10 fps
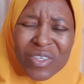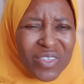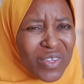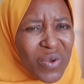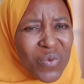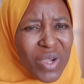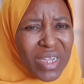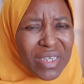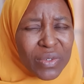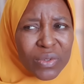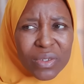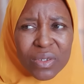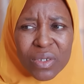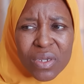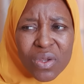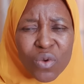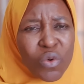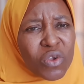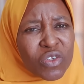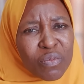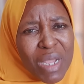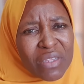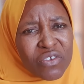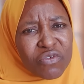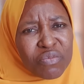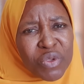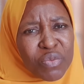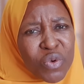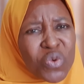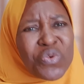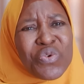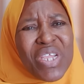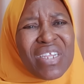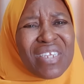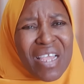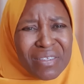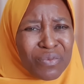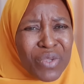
someone who was part of people who rigged their